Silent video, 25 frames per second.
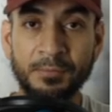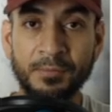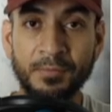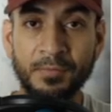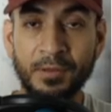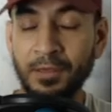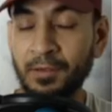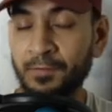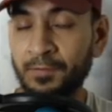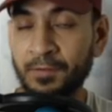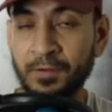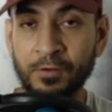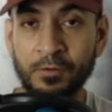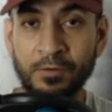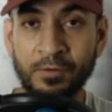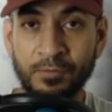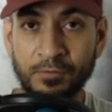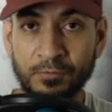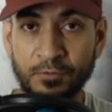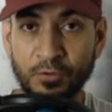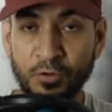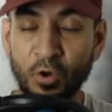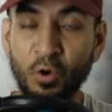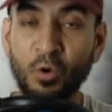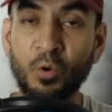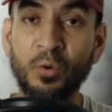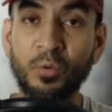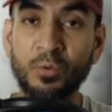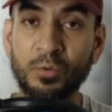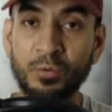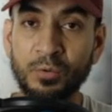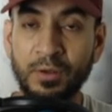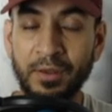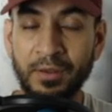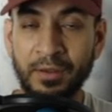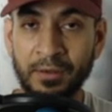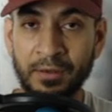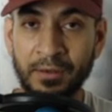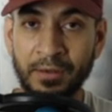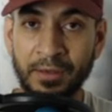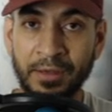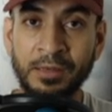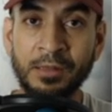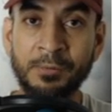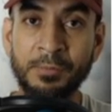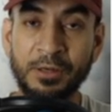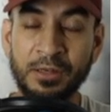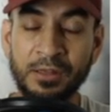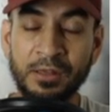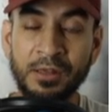If you know
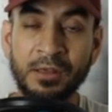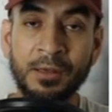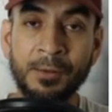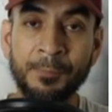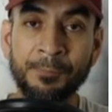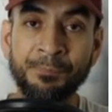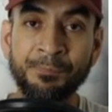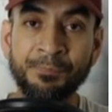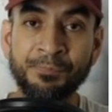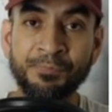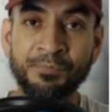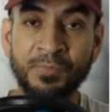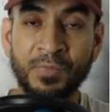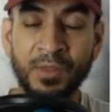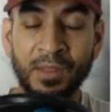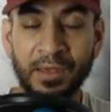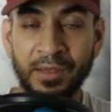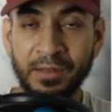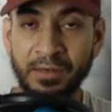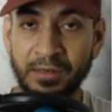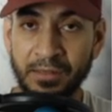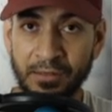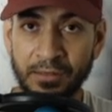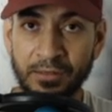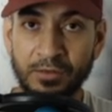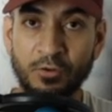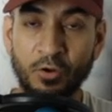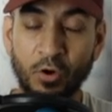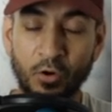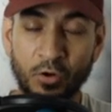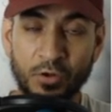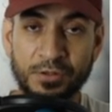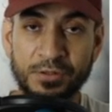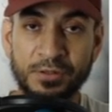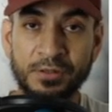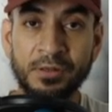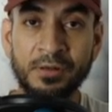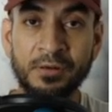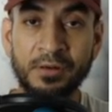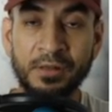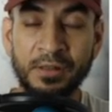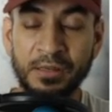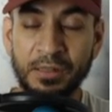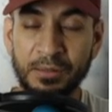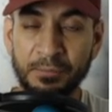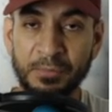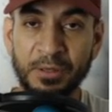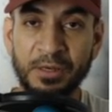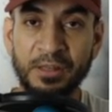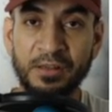anybody, any doctor,
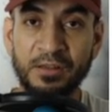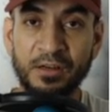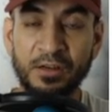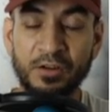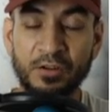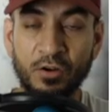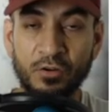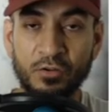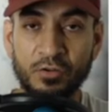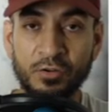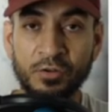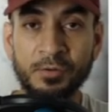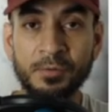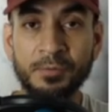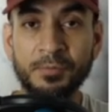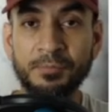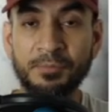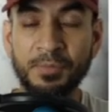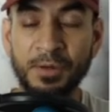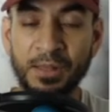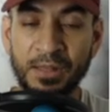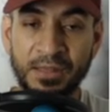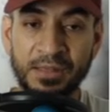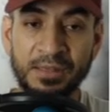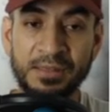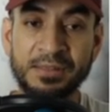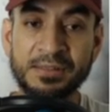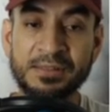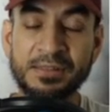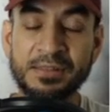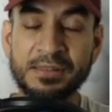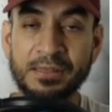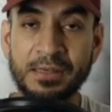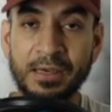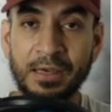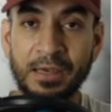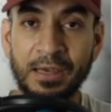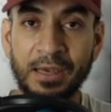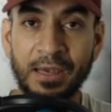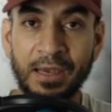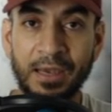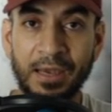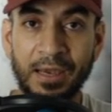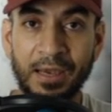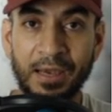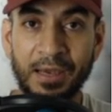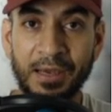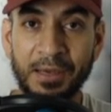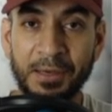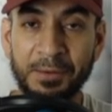any medical doctor, please
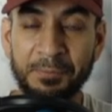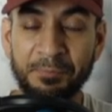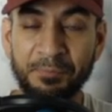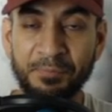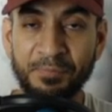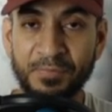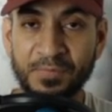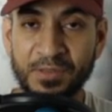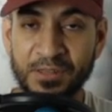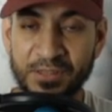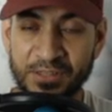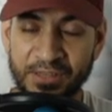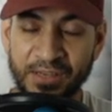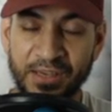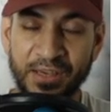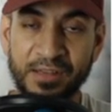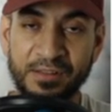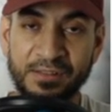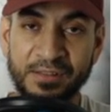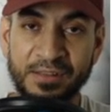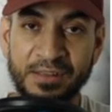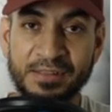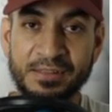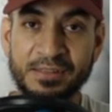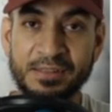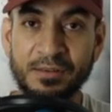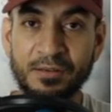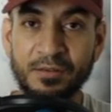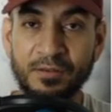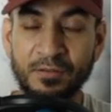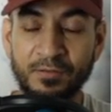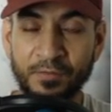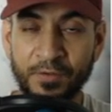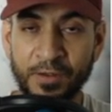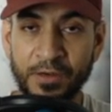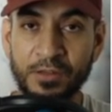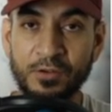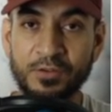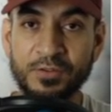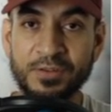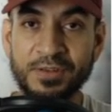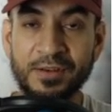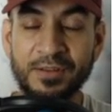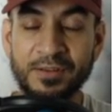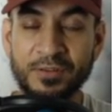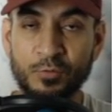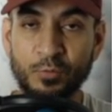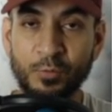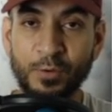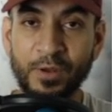share this video
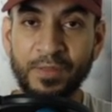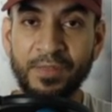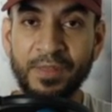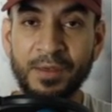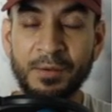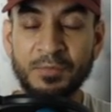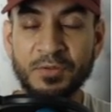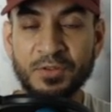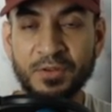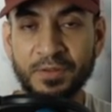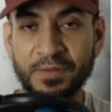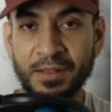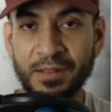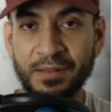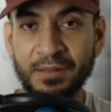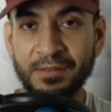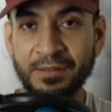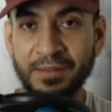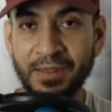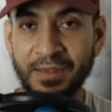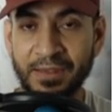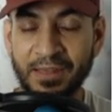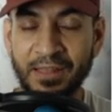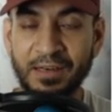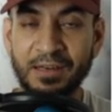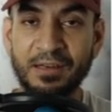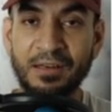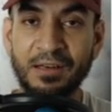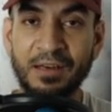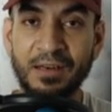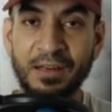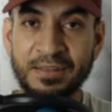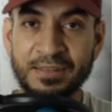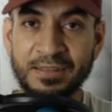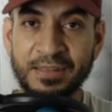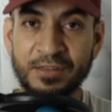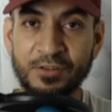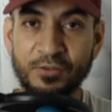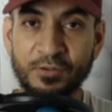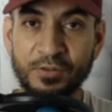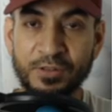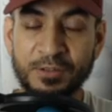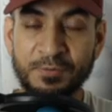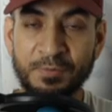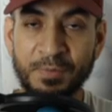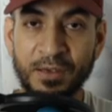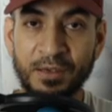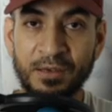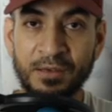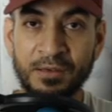series with them so that they can listen to
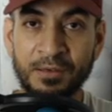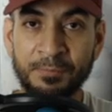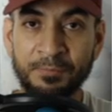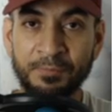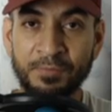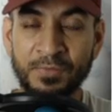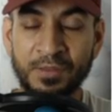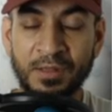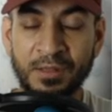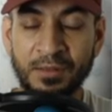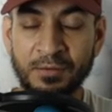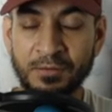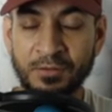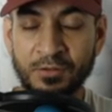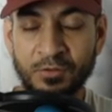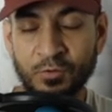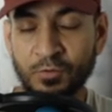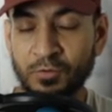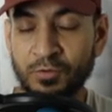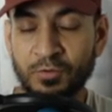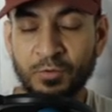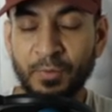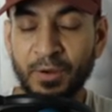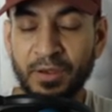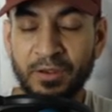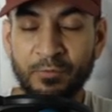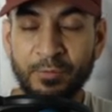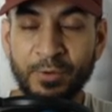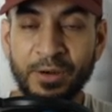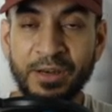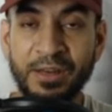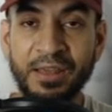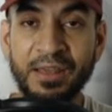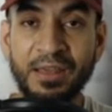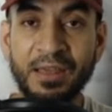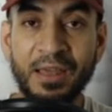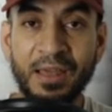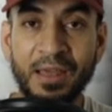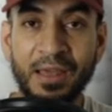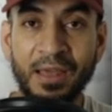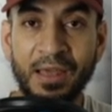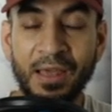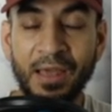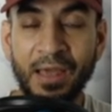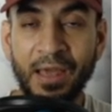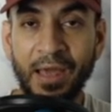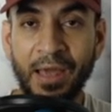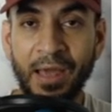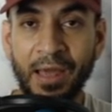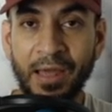this to my reading
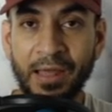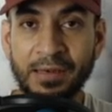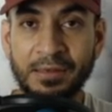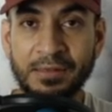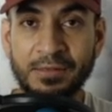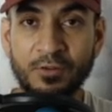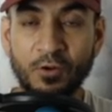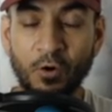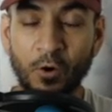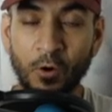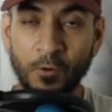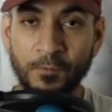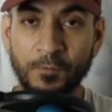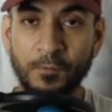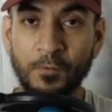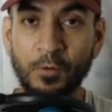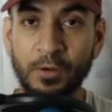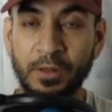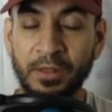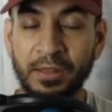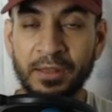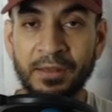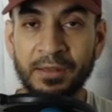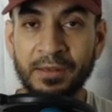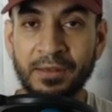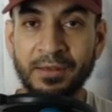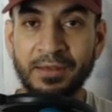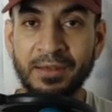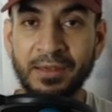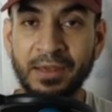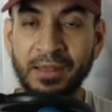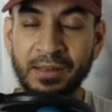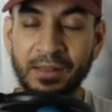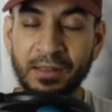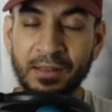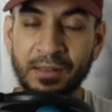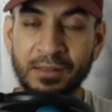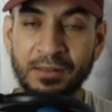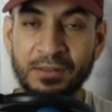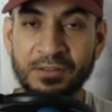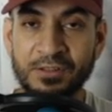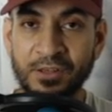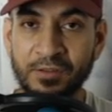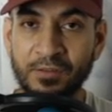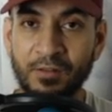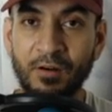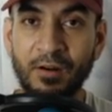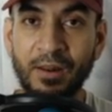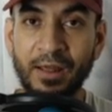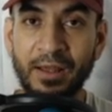and hopefully get a
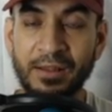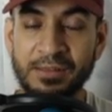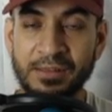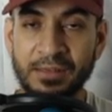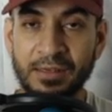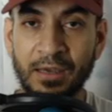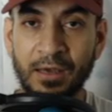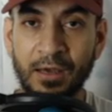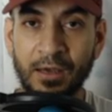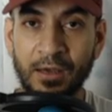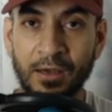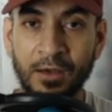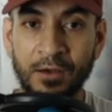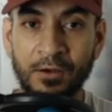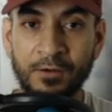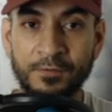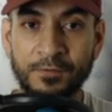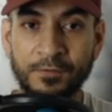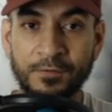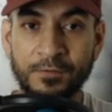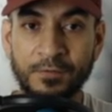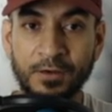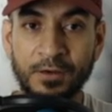general idea of